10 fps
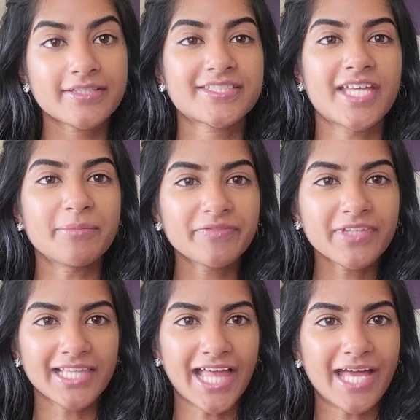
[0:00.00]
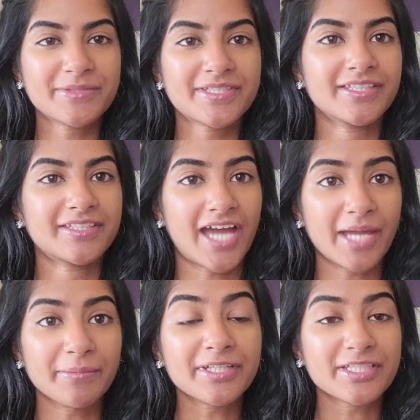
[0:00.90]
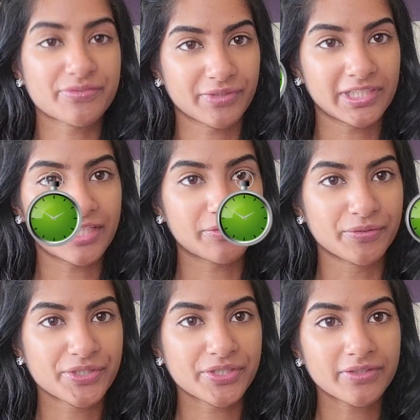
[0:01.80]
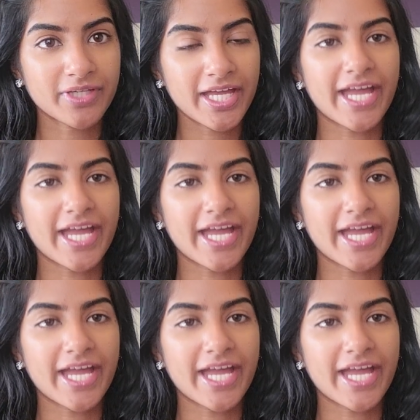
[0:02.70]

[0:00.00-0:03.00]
Some of the labs, timing is really crucial,